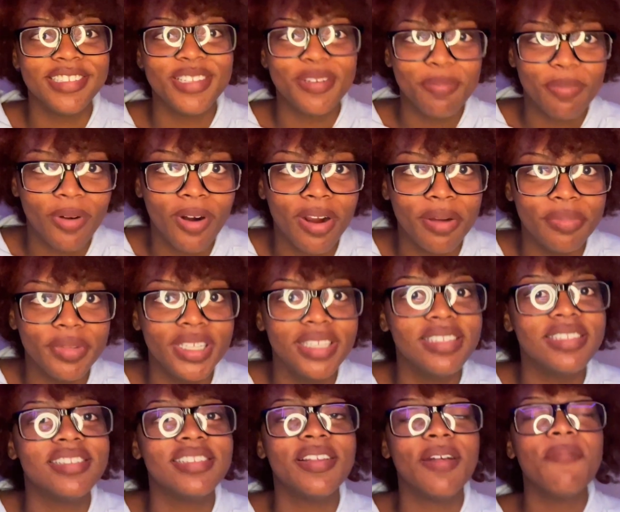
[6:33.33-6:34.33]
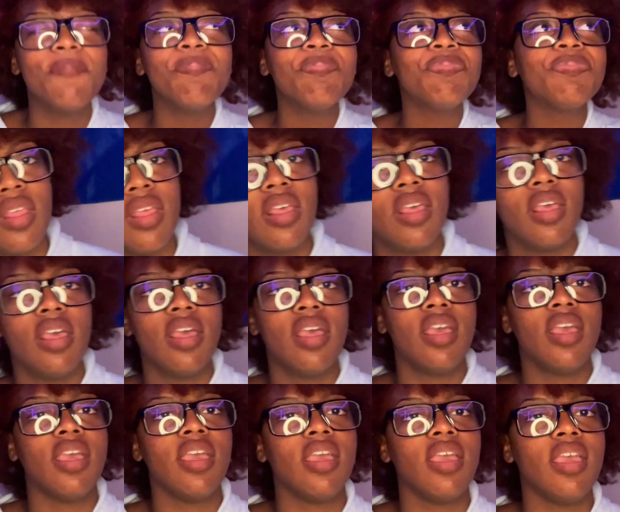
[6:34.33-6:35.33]
promise.
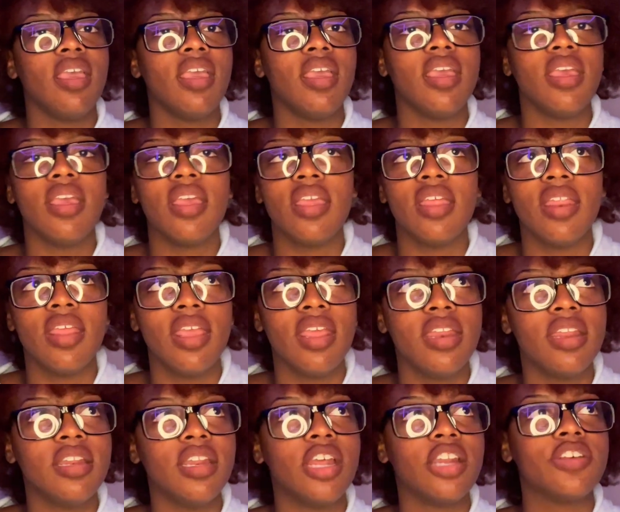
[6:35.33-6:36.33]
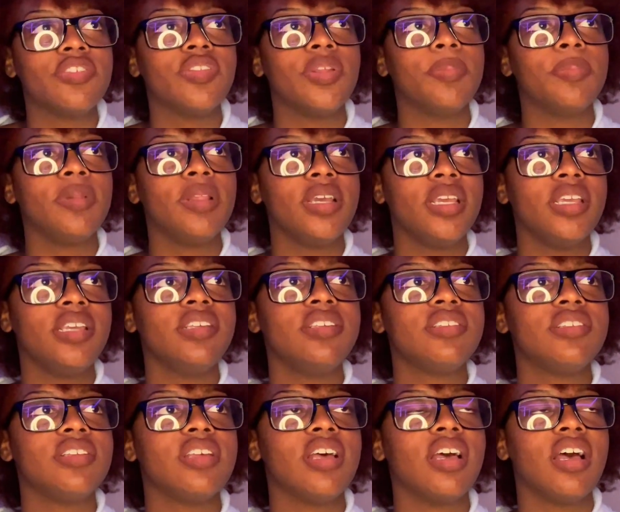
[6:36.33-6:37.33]
And heading out of the place,
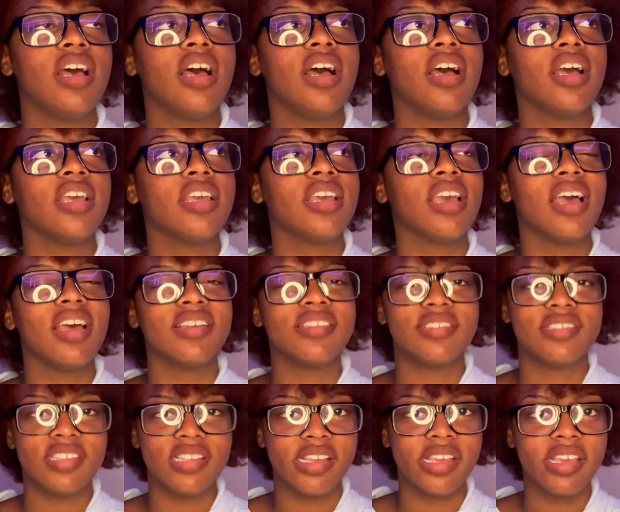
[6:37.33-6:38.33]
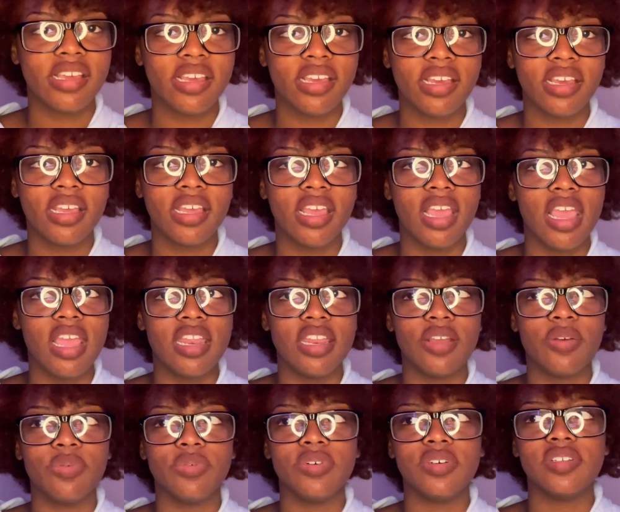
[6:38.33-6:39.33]
I got sick, and it
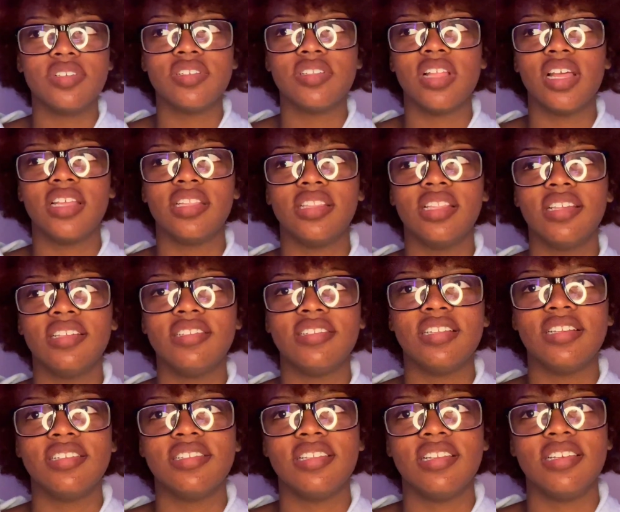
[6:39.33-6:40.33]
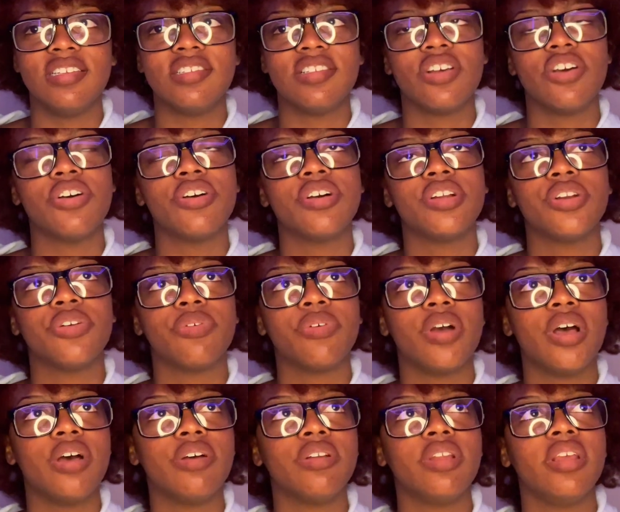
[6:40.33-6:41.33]
was like this disease going
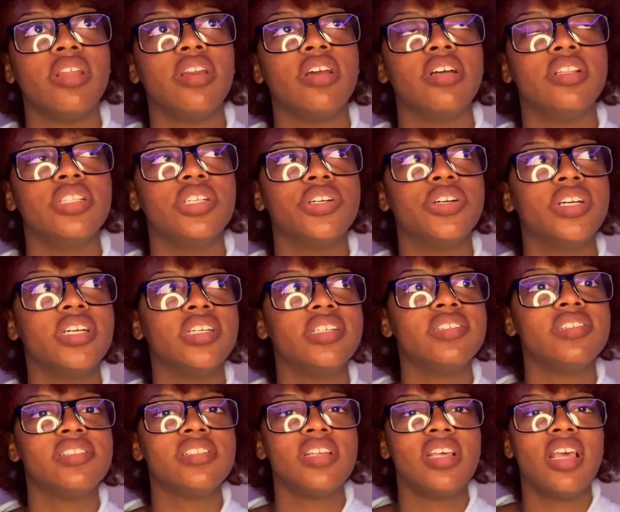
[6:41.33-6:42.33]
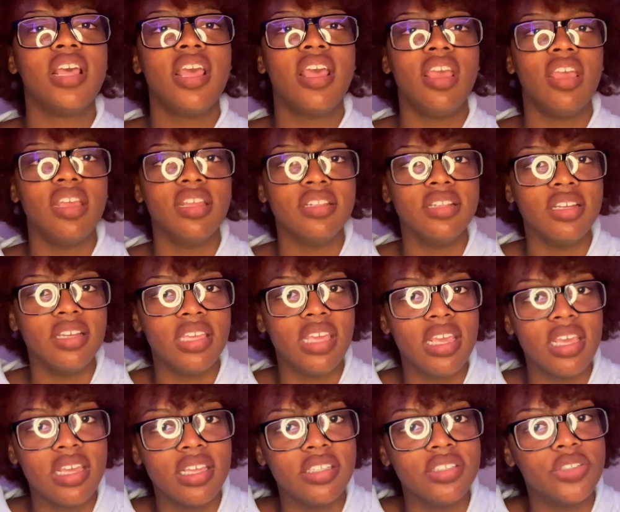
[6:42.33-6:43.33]
around in Honduras, and the
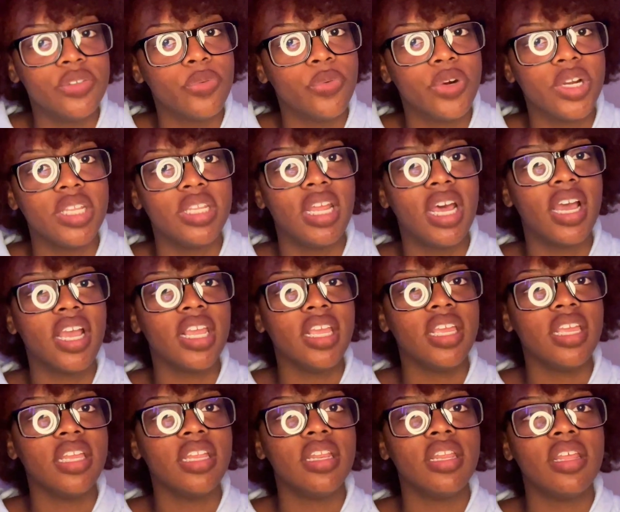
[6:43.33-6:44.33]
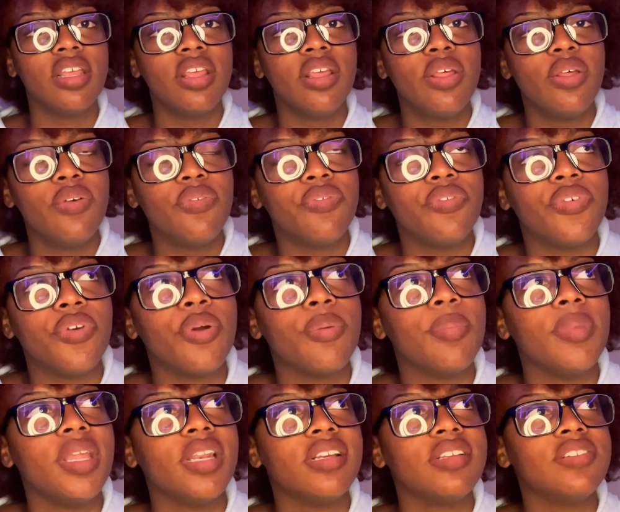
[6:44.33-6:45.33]
kids were dying from
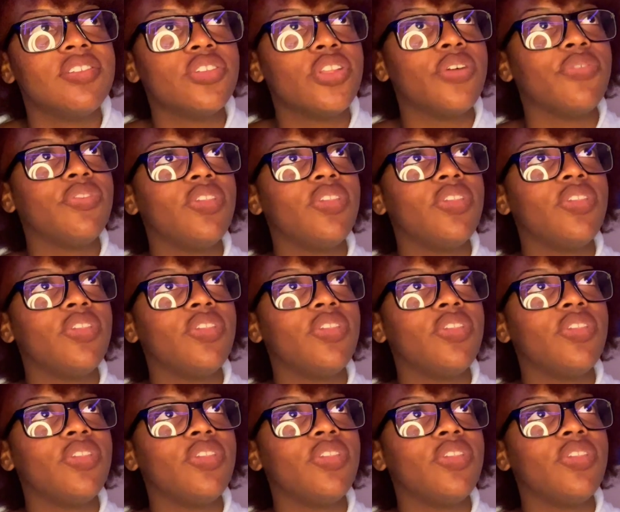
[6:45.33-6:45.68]
it and stuff